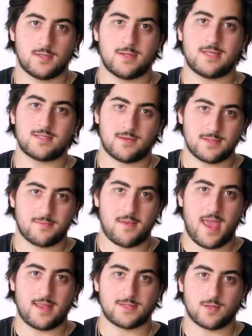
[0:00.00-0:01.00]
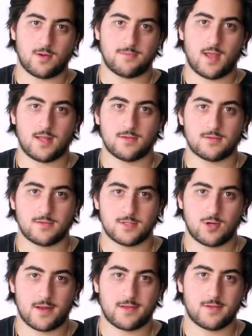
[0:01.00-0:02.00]
I mean, he's a, he's a man, so I'm not
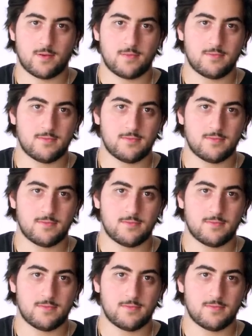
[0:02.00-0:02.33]
attracted to him. I'm